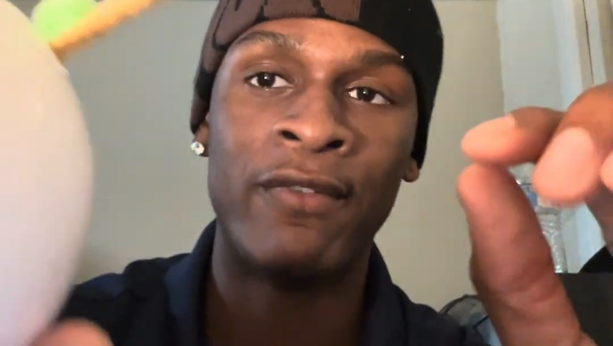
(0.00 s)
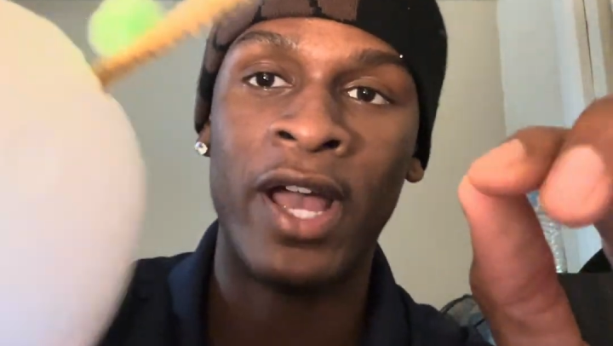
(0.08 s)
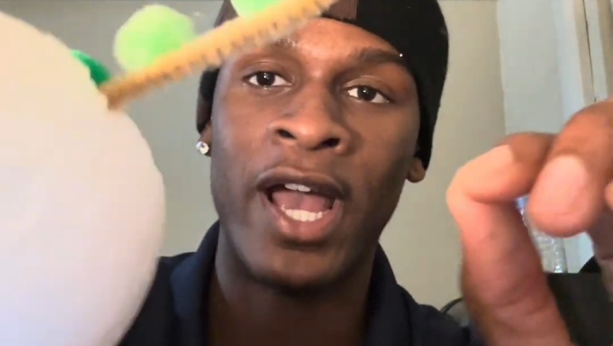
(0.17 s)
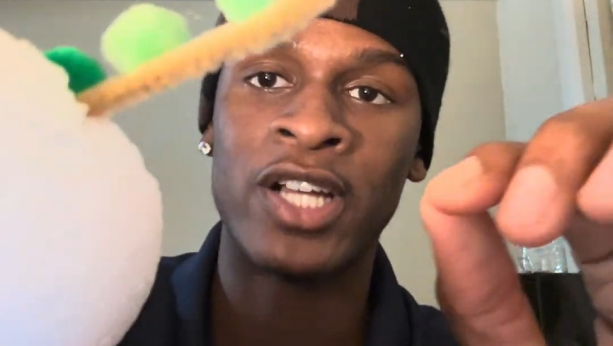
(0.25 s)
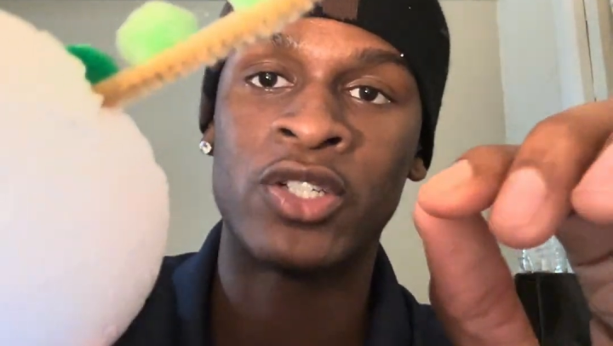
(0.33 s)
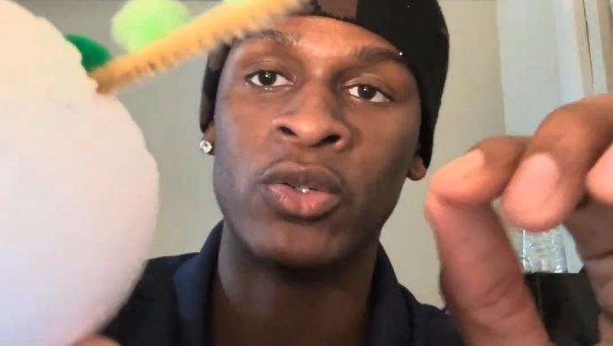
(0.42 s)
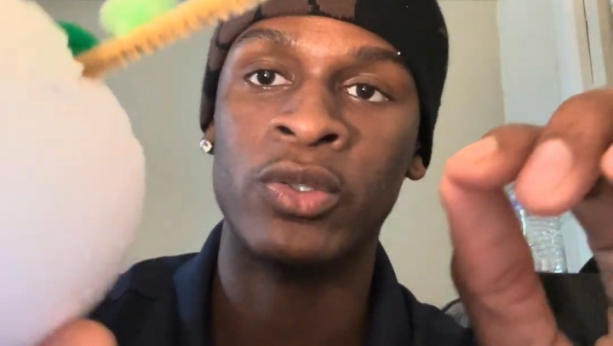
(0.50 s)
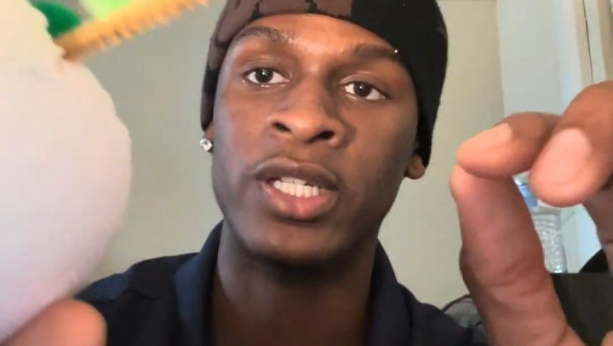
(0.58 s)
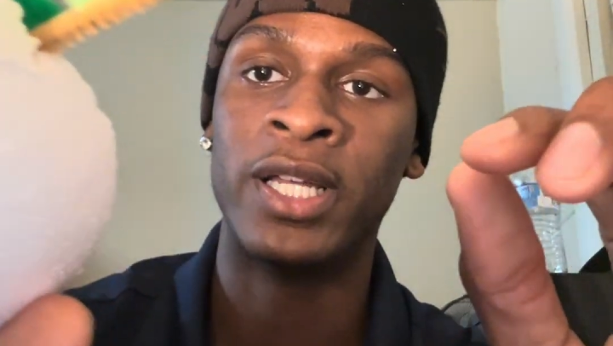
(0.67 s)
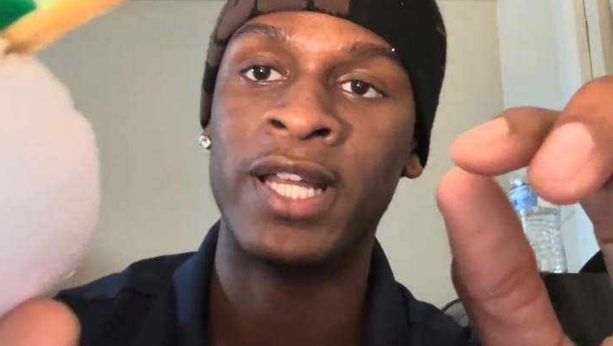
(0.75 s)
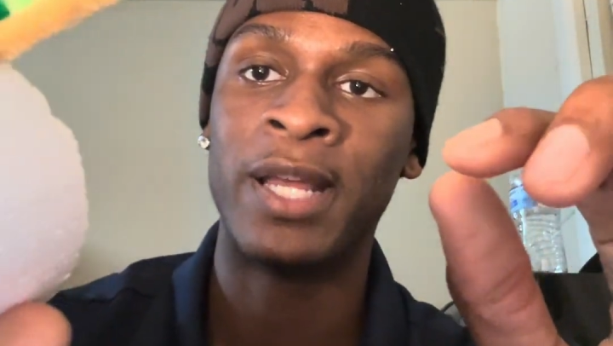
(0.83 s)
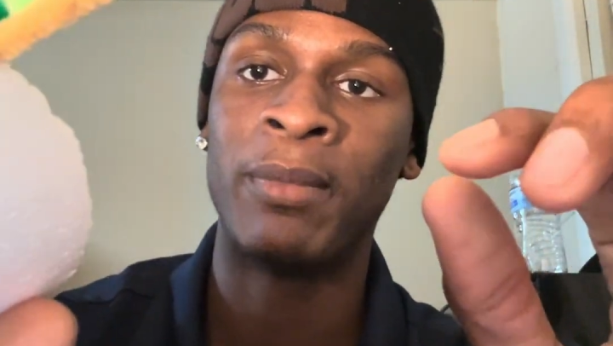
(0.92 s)
an actual
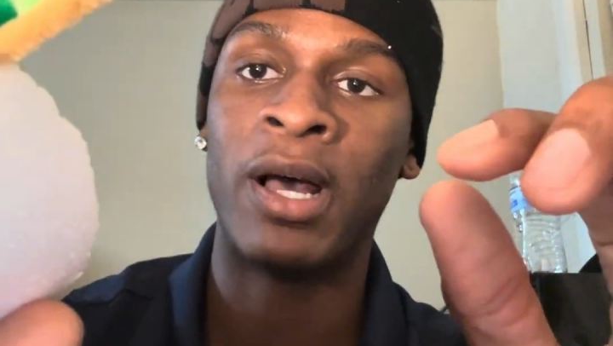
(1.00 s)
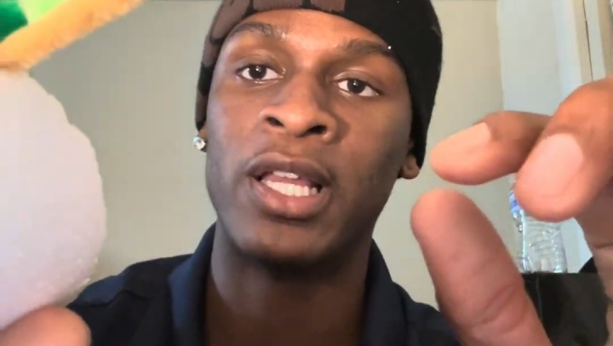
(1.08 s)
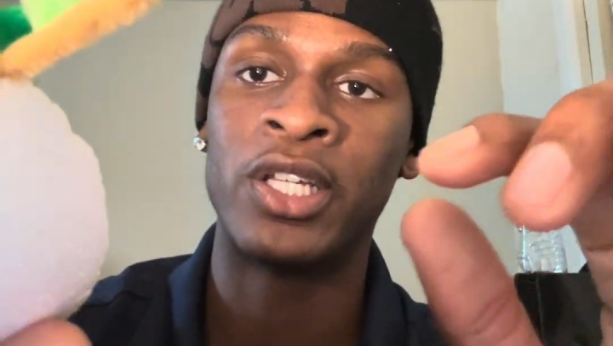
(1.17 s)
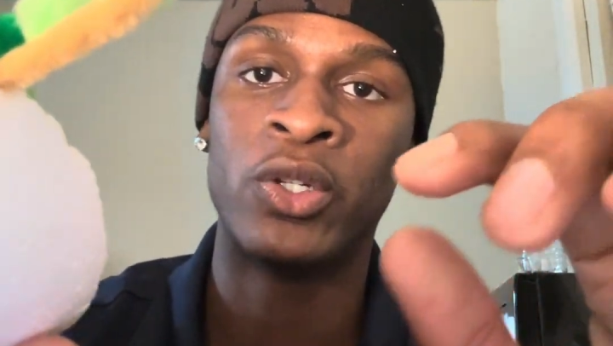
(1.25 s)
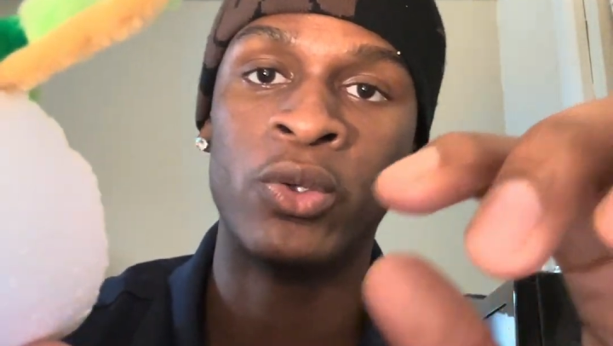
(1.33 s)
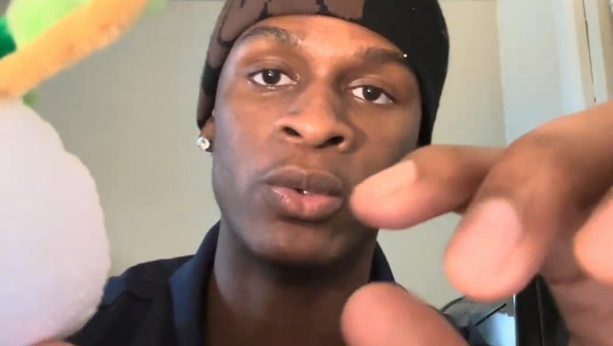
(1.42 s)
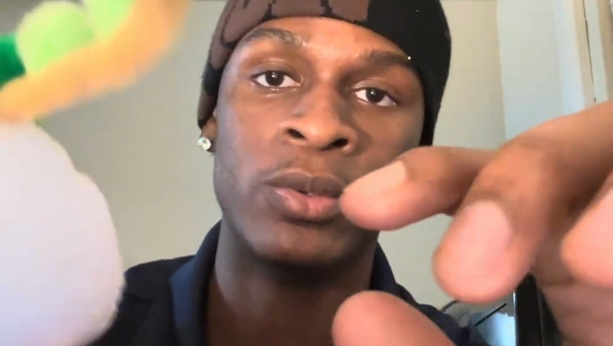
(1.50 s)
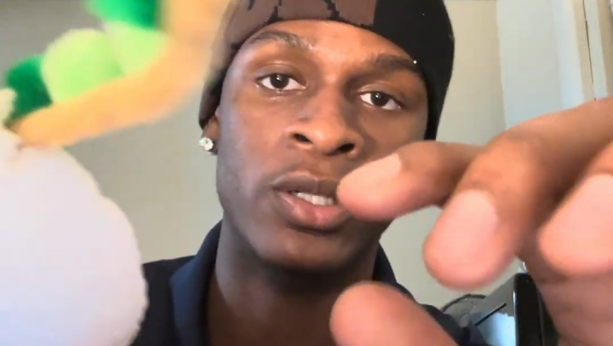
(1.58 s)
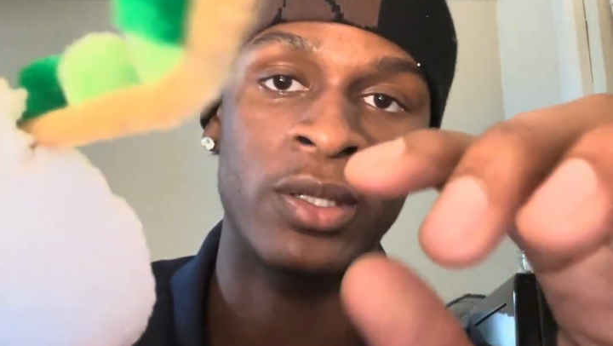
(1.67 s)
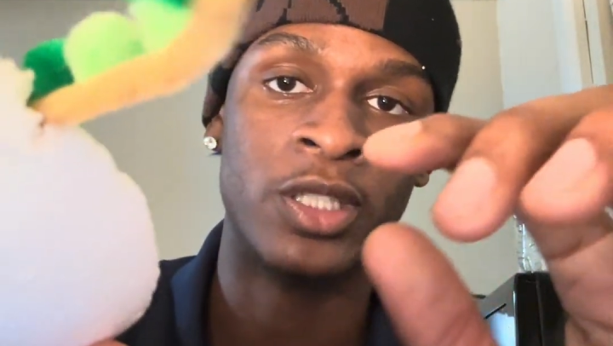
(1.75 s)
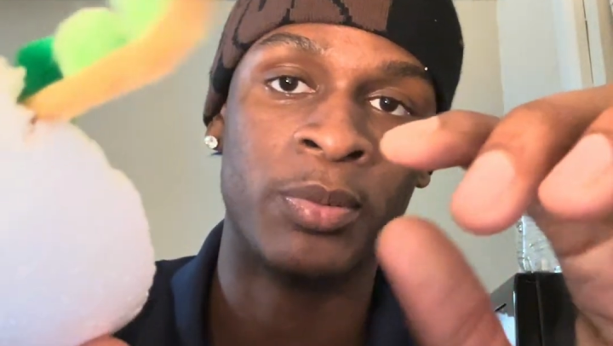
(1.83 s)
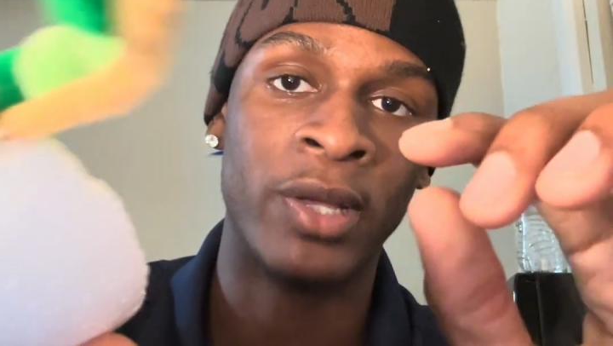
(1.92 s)
DNA molecule
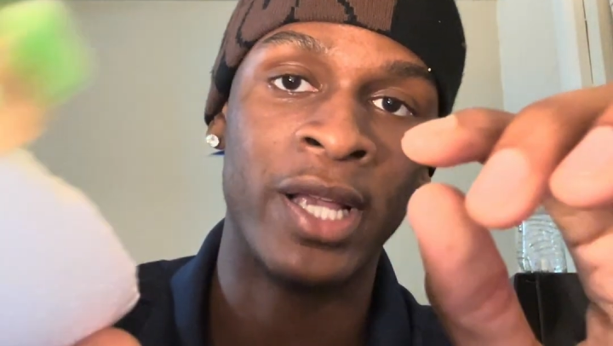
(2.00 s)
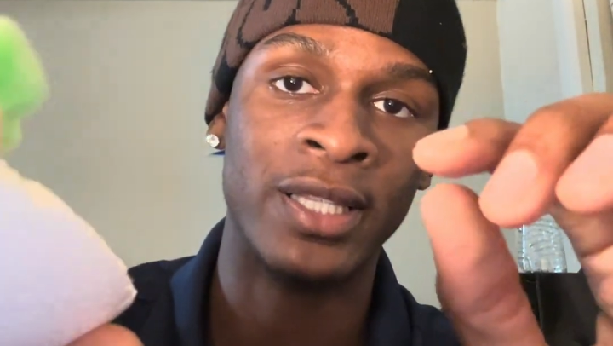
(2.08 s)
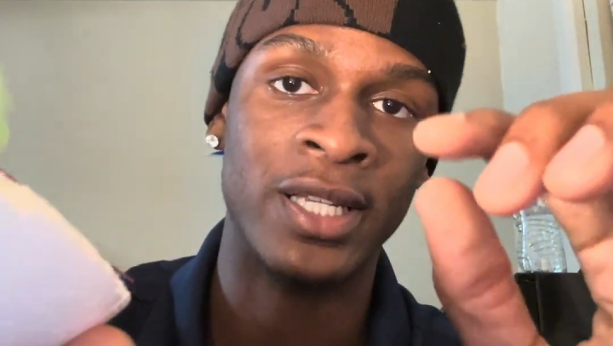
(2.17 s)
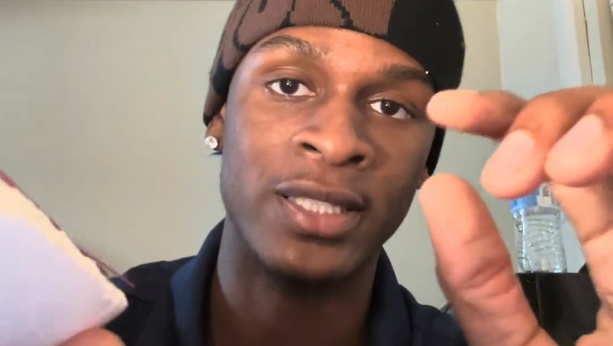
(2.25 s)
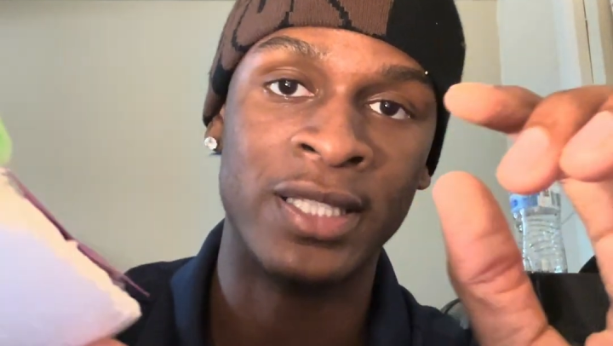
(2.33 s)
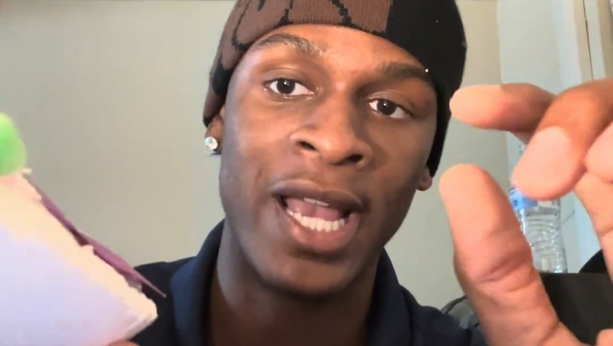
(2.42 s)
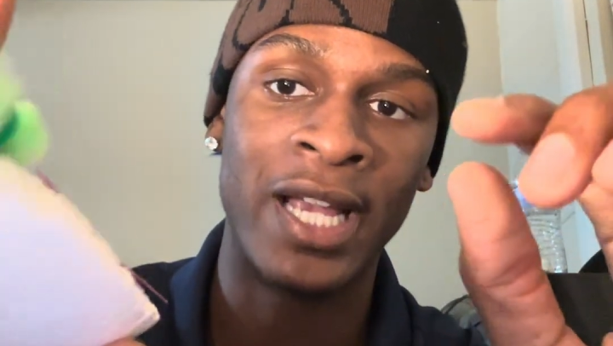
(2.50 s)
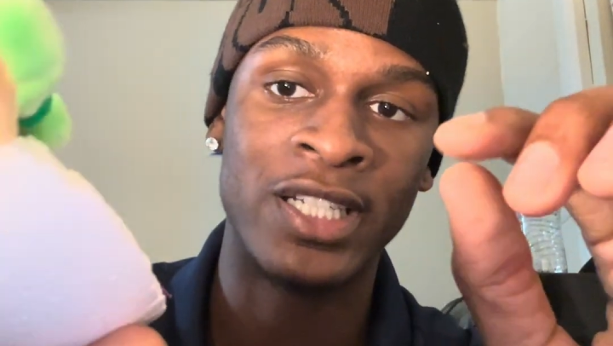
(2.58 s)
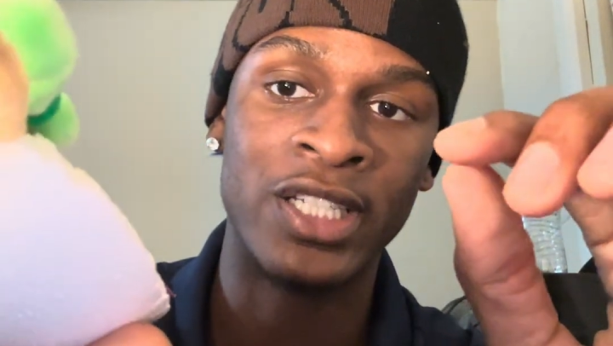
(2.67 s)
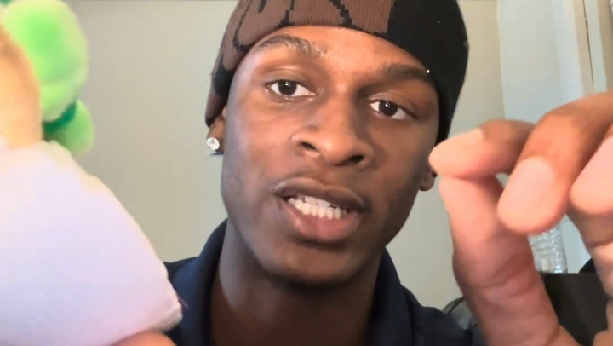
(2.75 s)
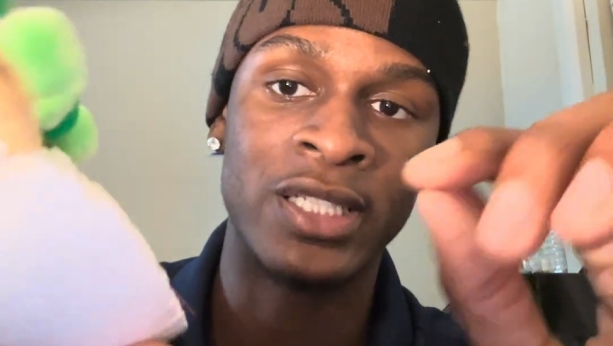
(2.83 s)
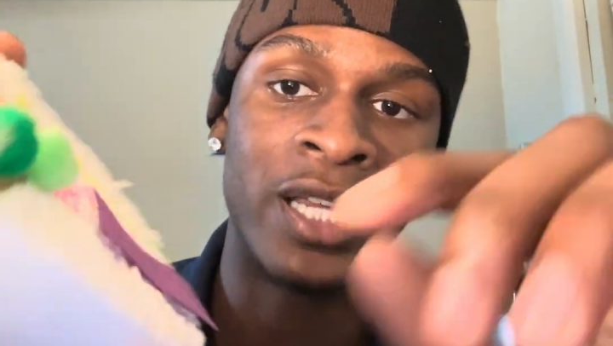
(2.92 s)
displaying the exact
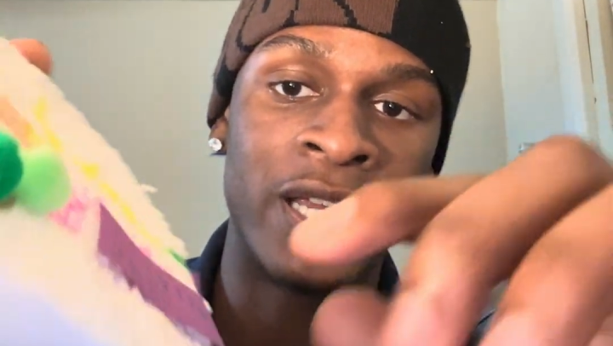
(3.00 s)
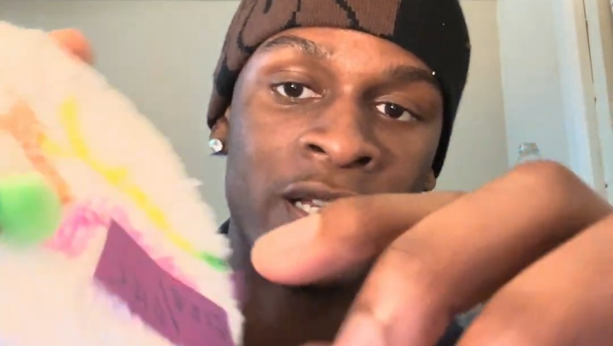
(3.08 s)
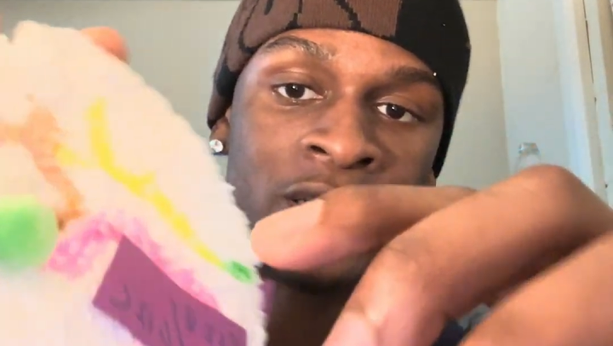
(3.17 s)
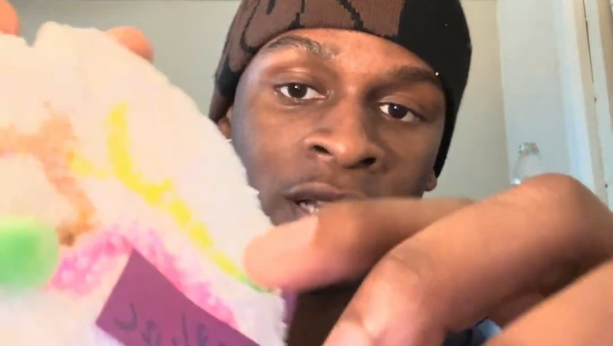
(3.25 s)
gene change,